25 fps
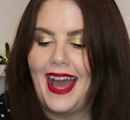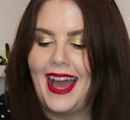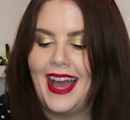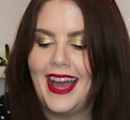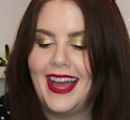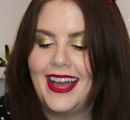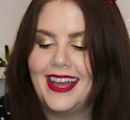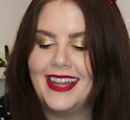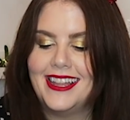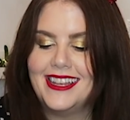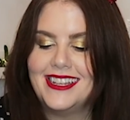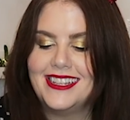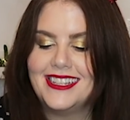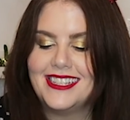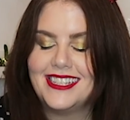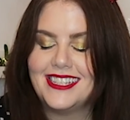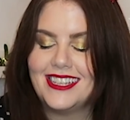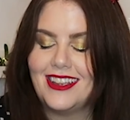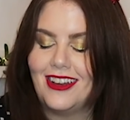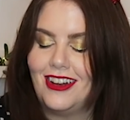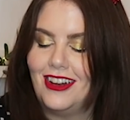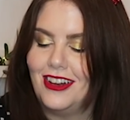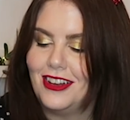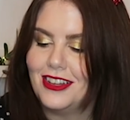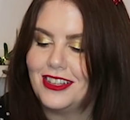
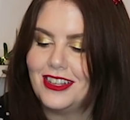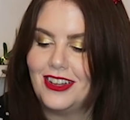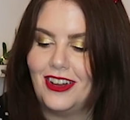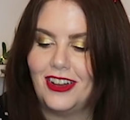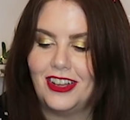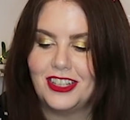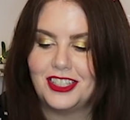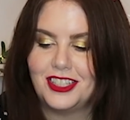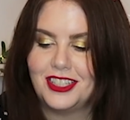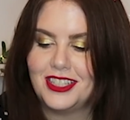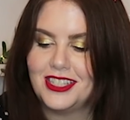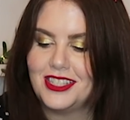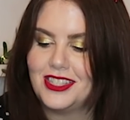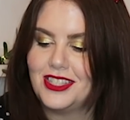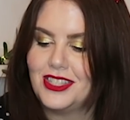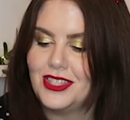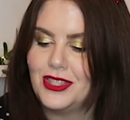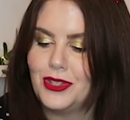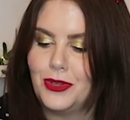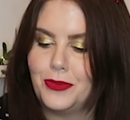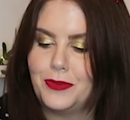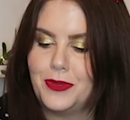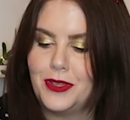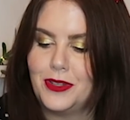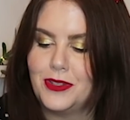And oh gosh, this is
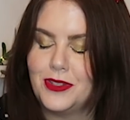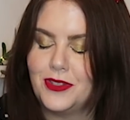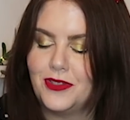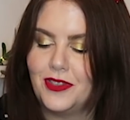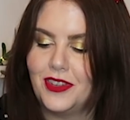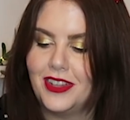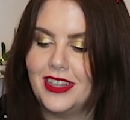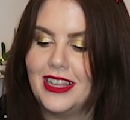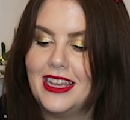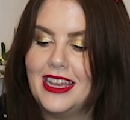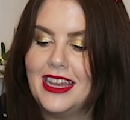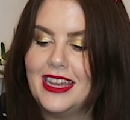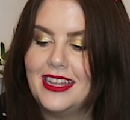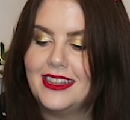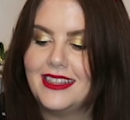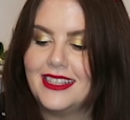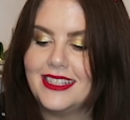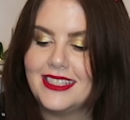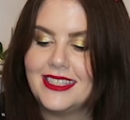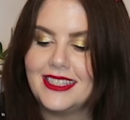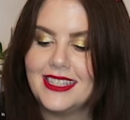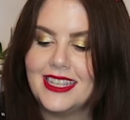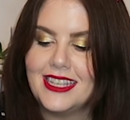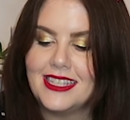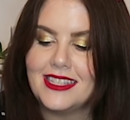so beautiful.
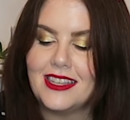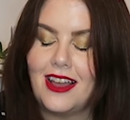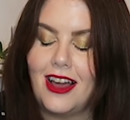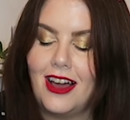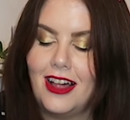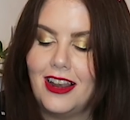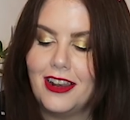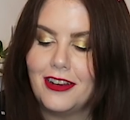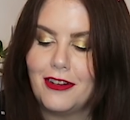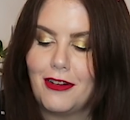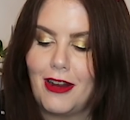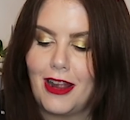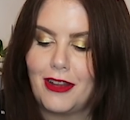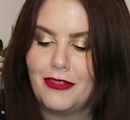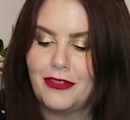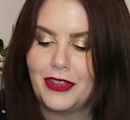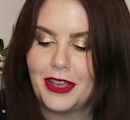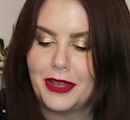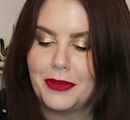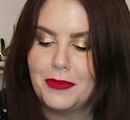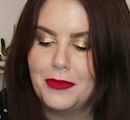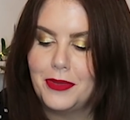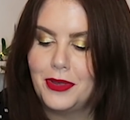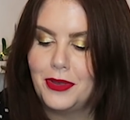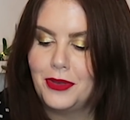This is
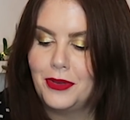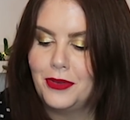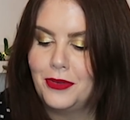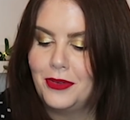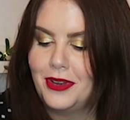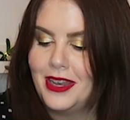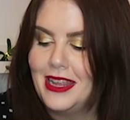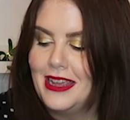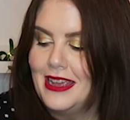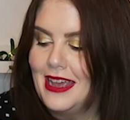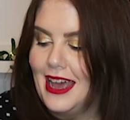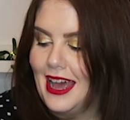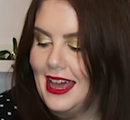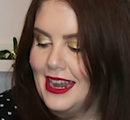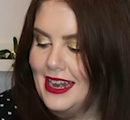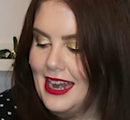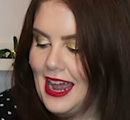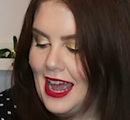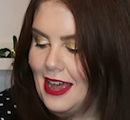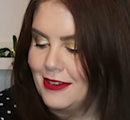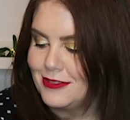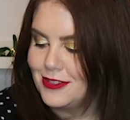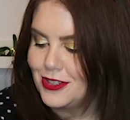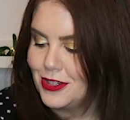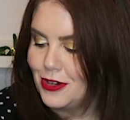Holographic Moon,
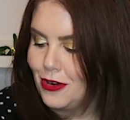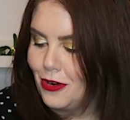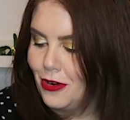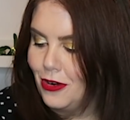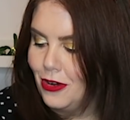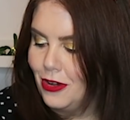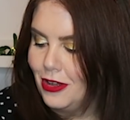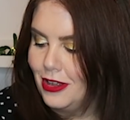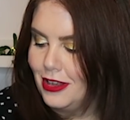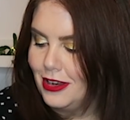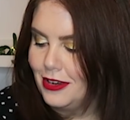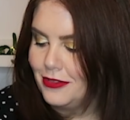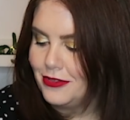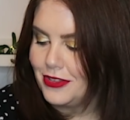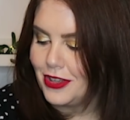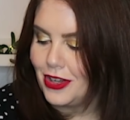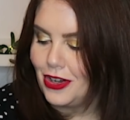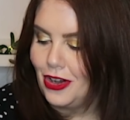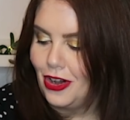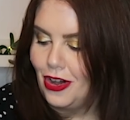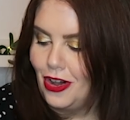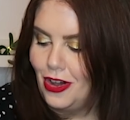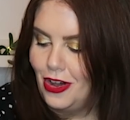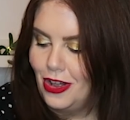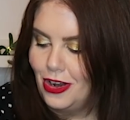and after all of the
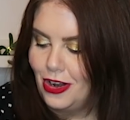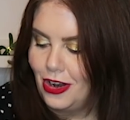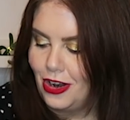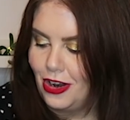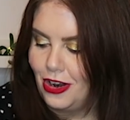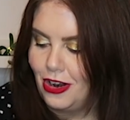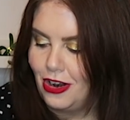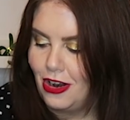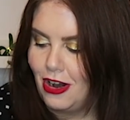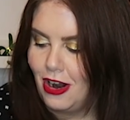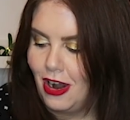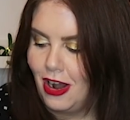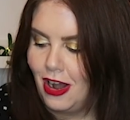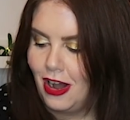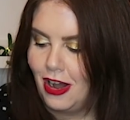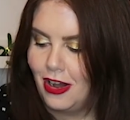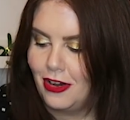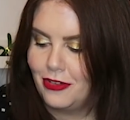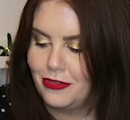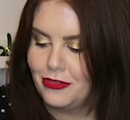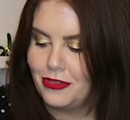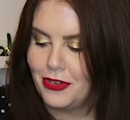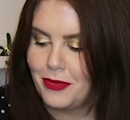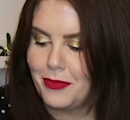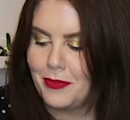colour
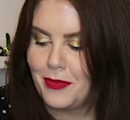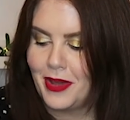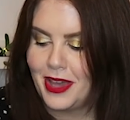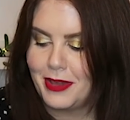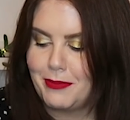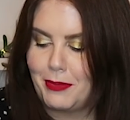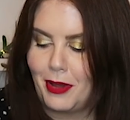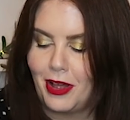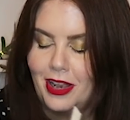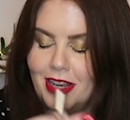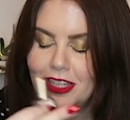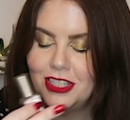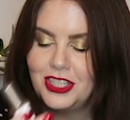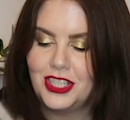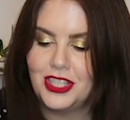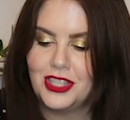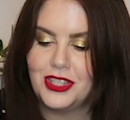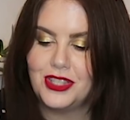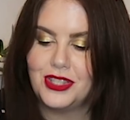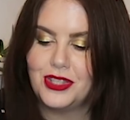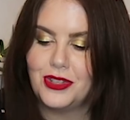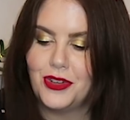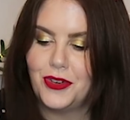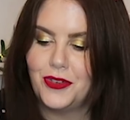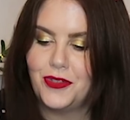of my
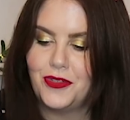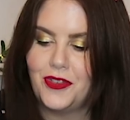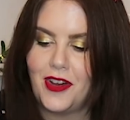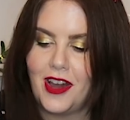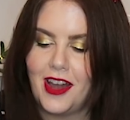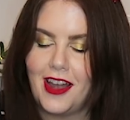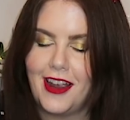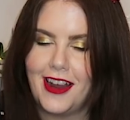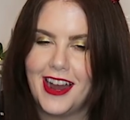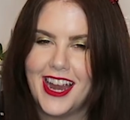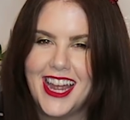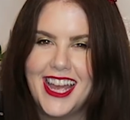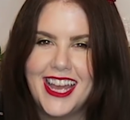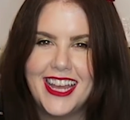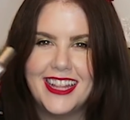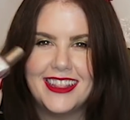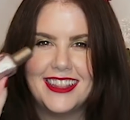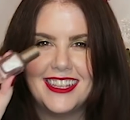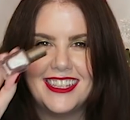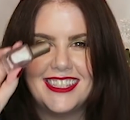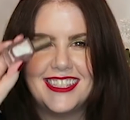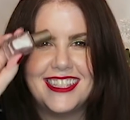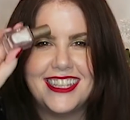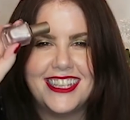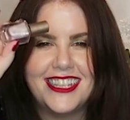polishes so far,
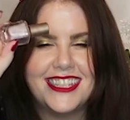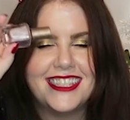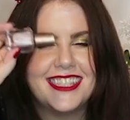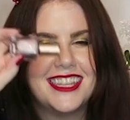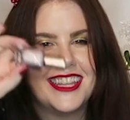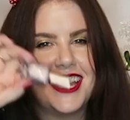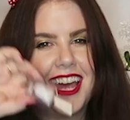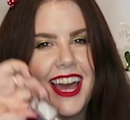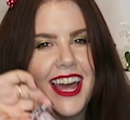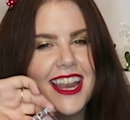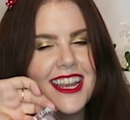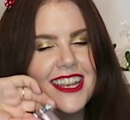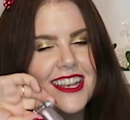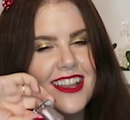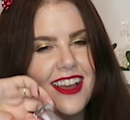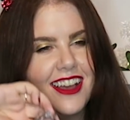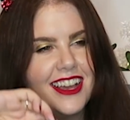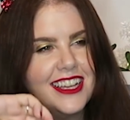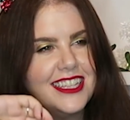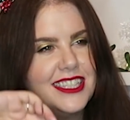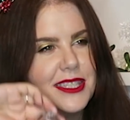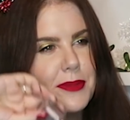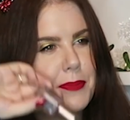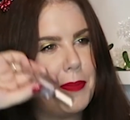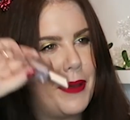this is a
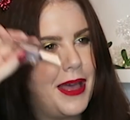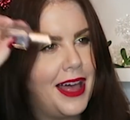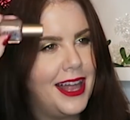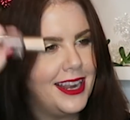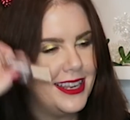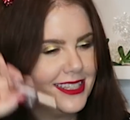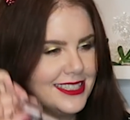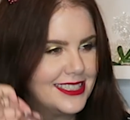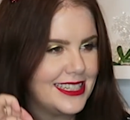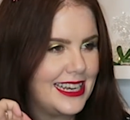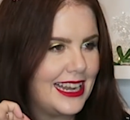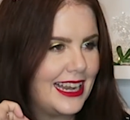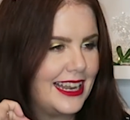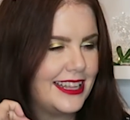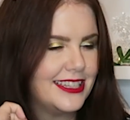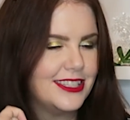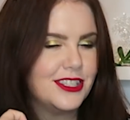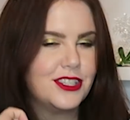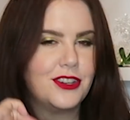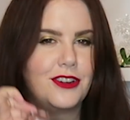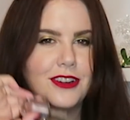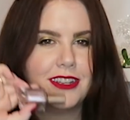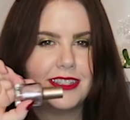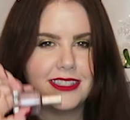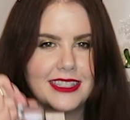nice palette
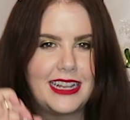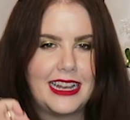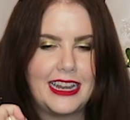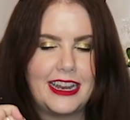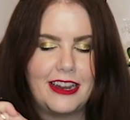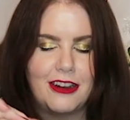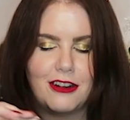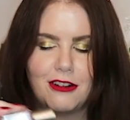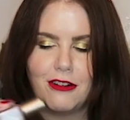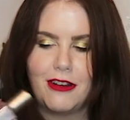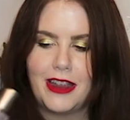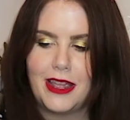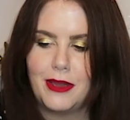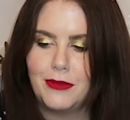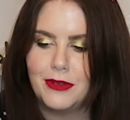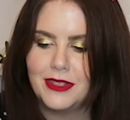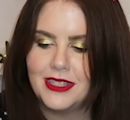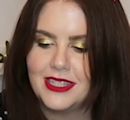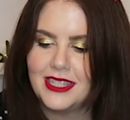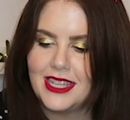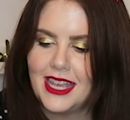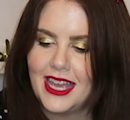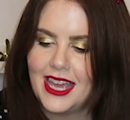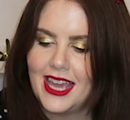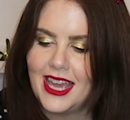cleanser, as Clare Gray
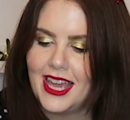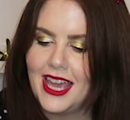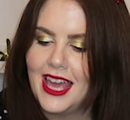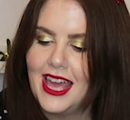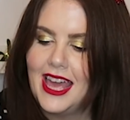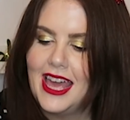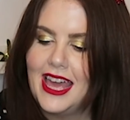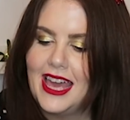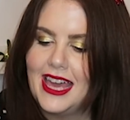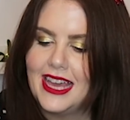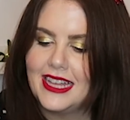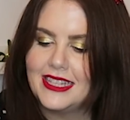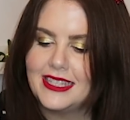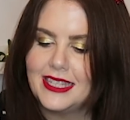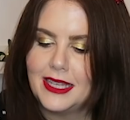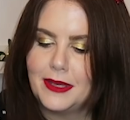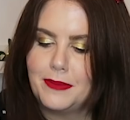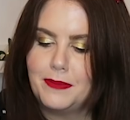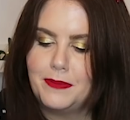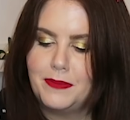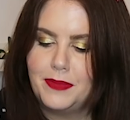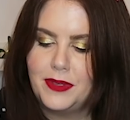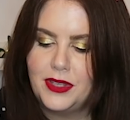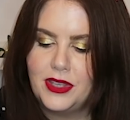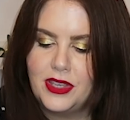would say. It's
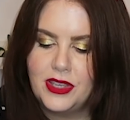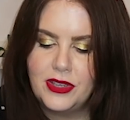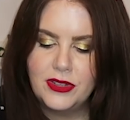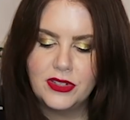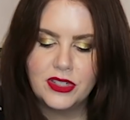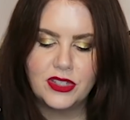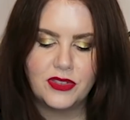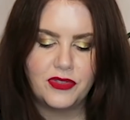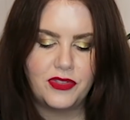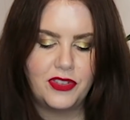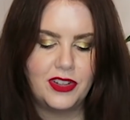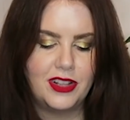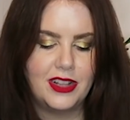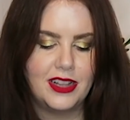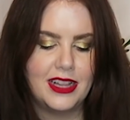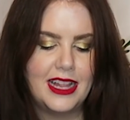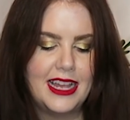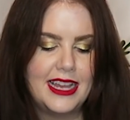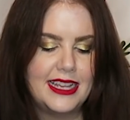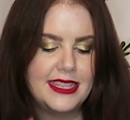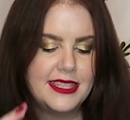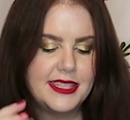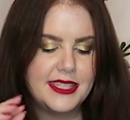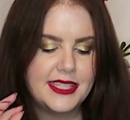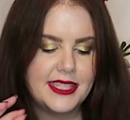a
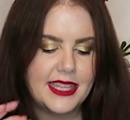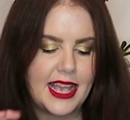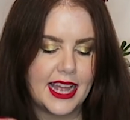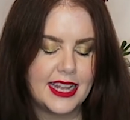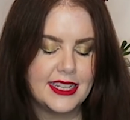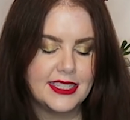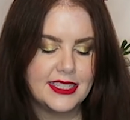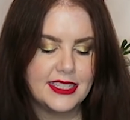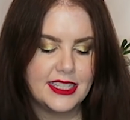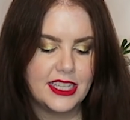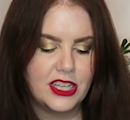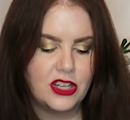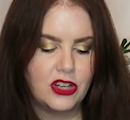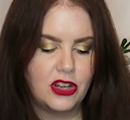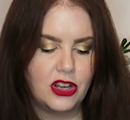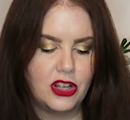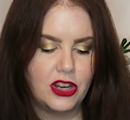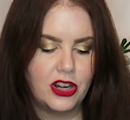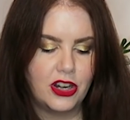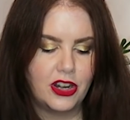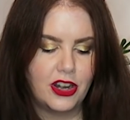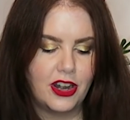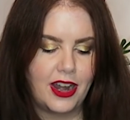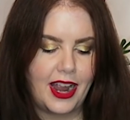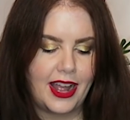beautiful sandy
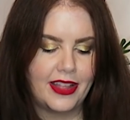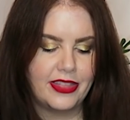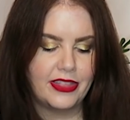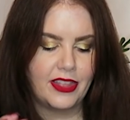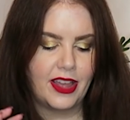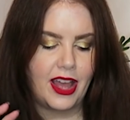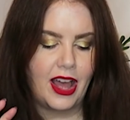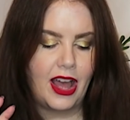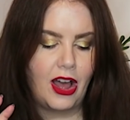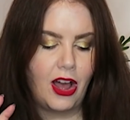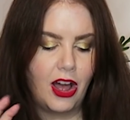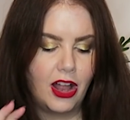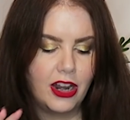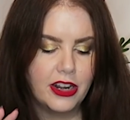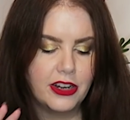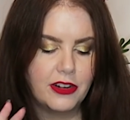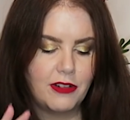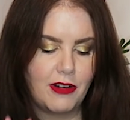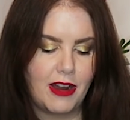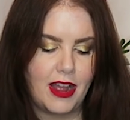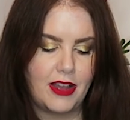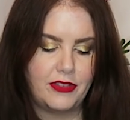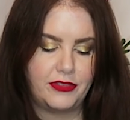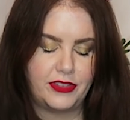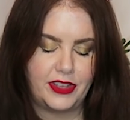colour, and the
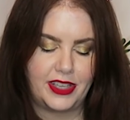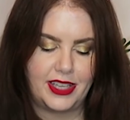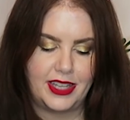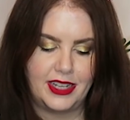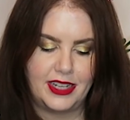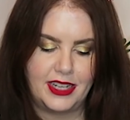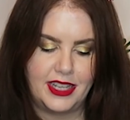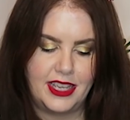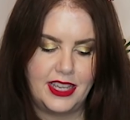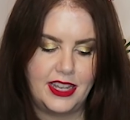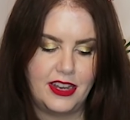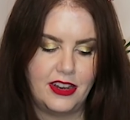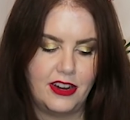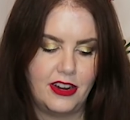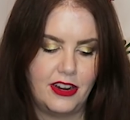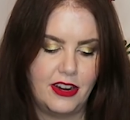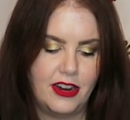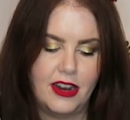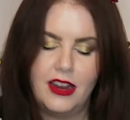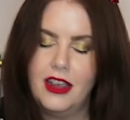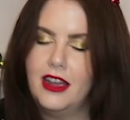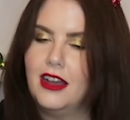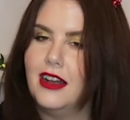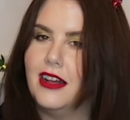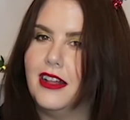holographic in
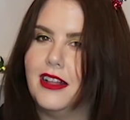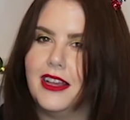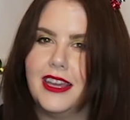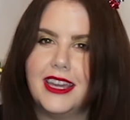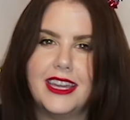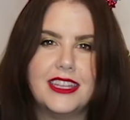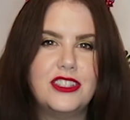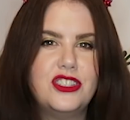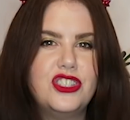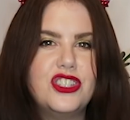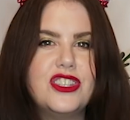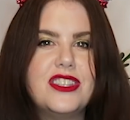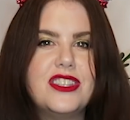here, it